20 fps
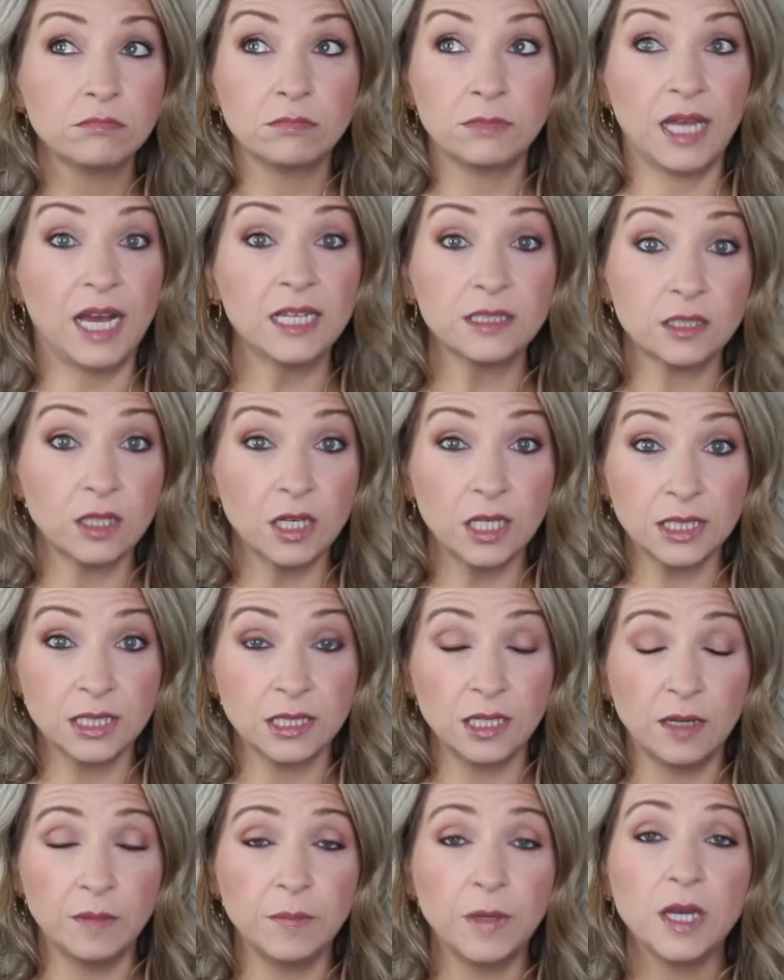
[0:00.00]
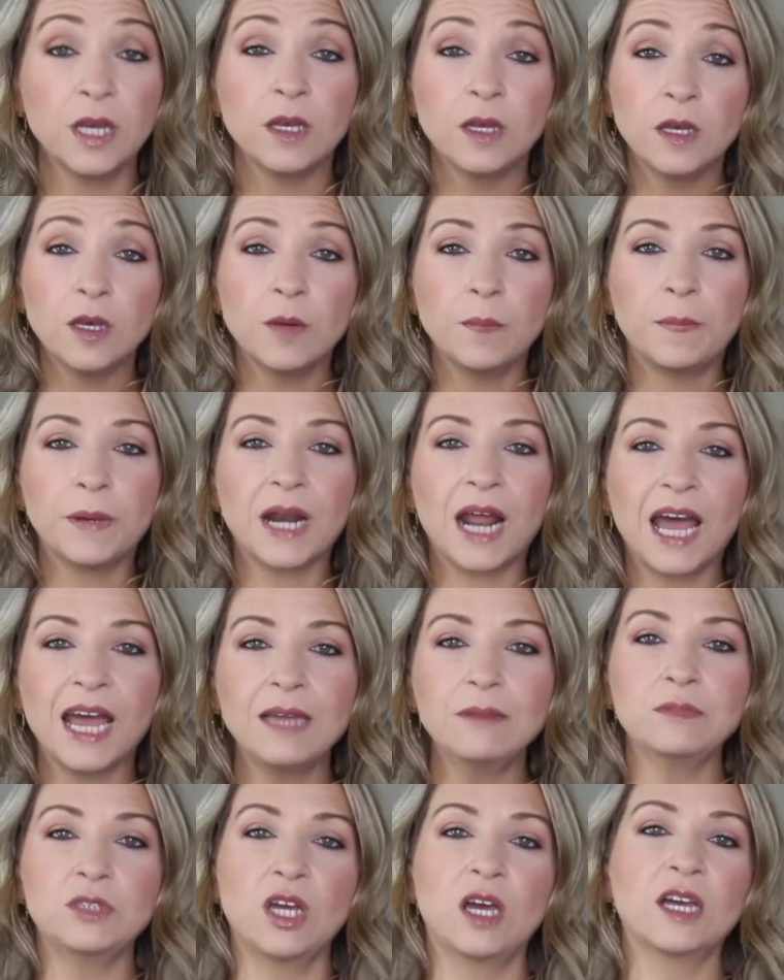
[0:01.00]
That's awesome. But
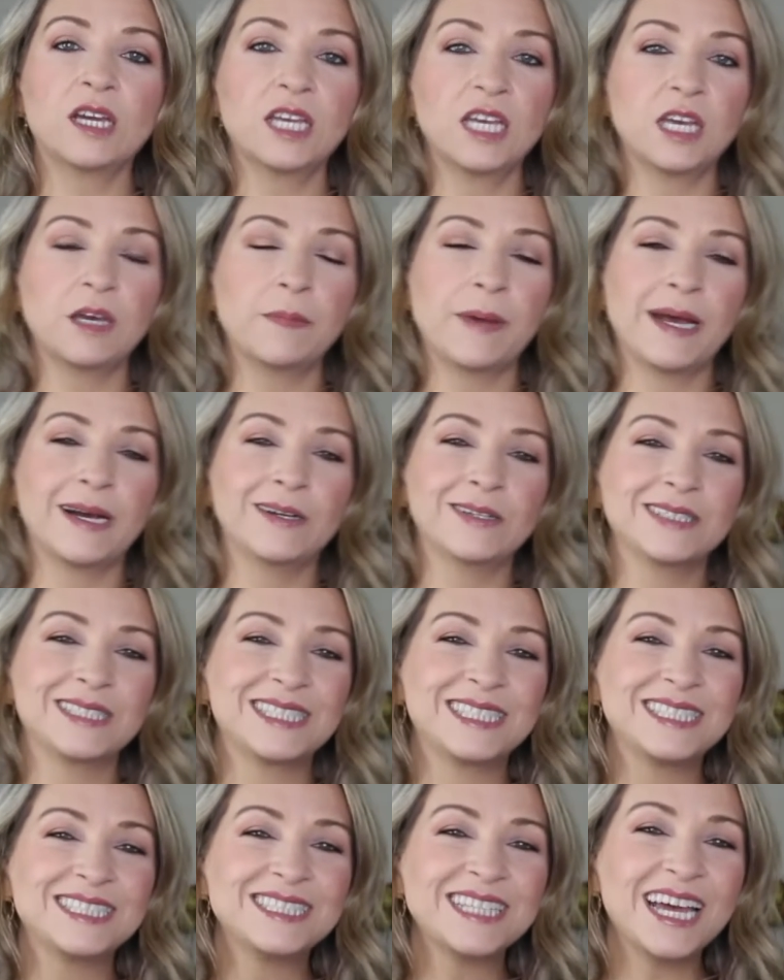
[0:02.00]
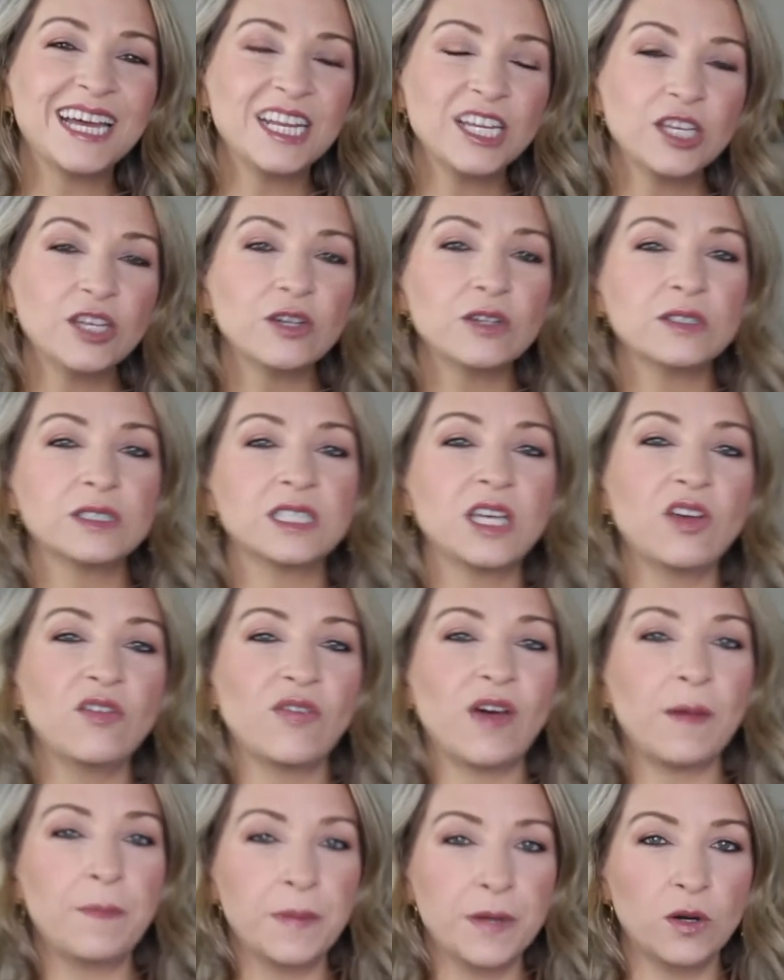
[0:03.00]
I'm talking about setting yourself
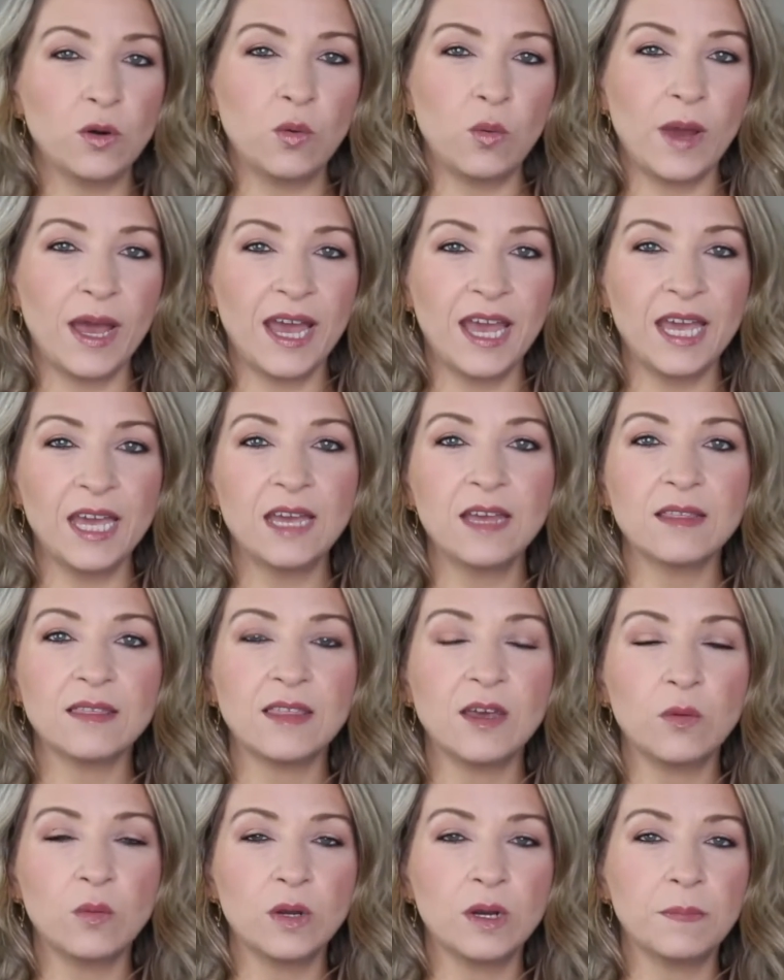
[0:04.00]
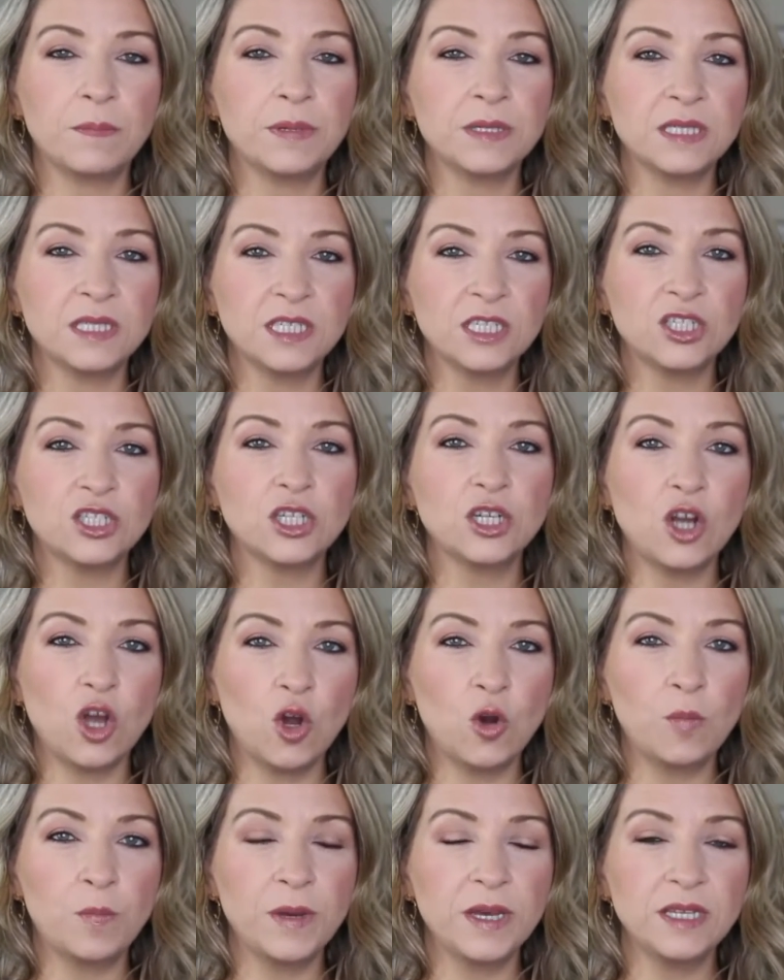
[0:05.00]
up in a way that when a position
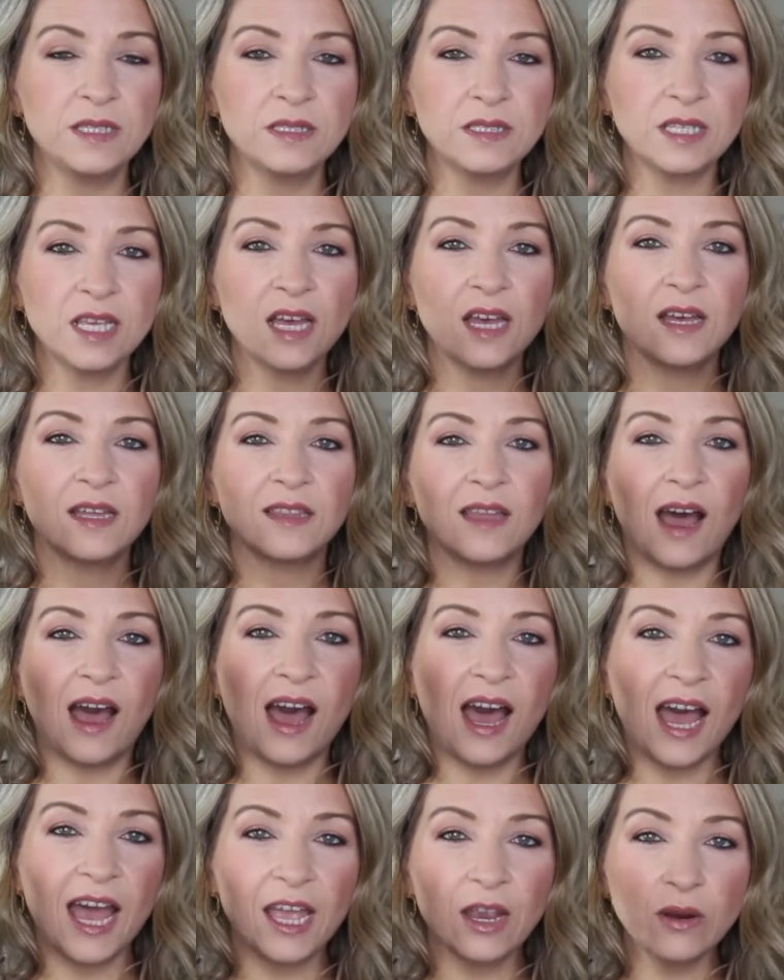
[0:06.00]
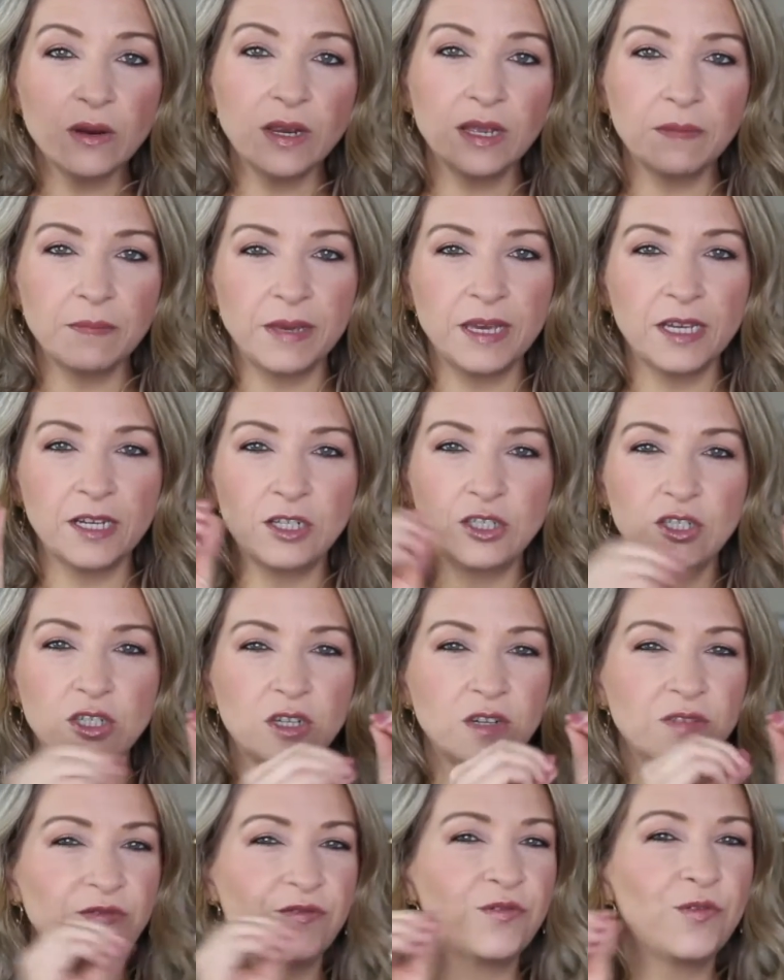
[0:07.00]
opens, the hiring
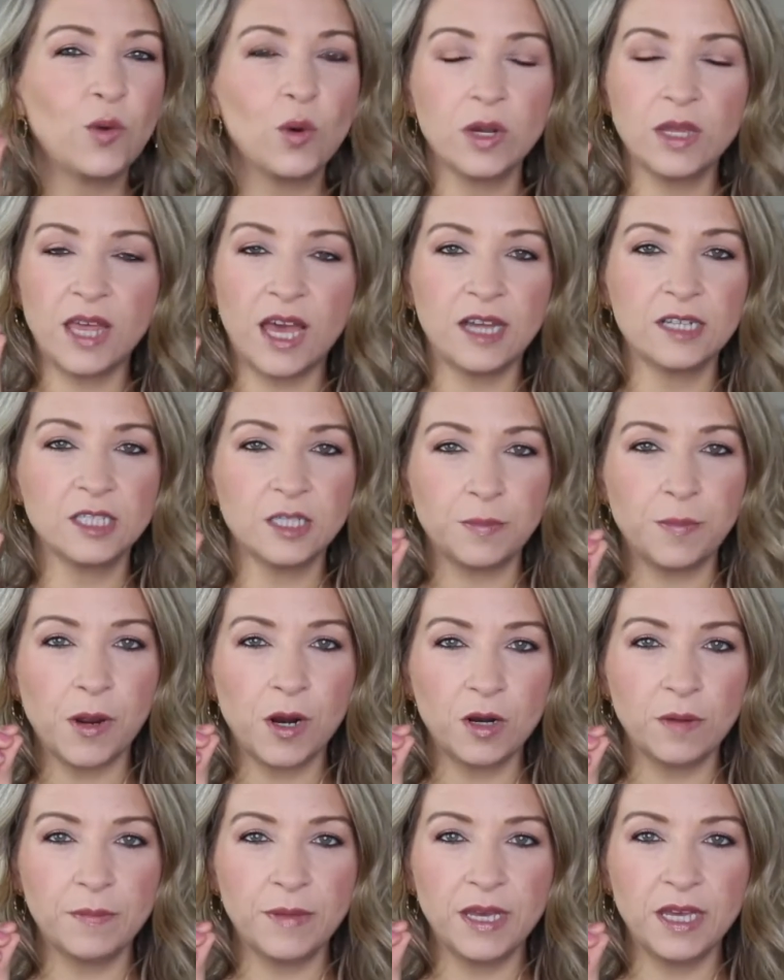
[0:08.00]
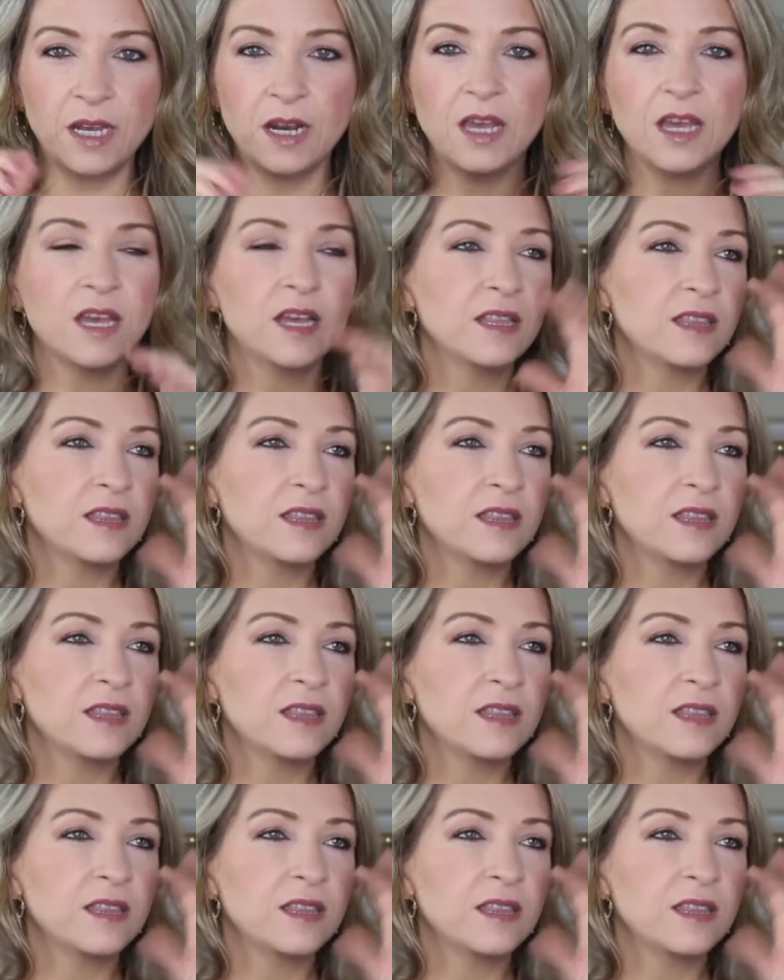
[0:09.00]
manager for that department,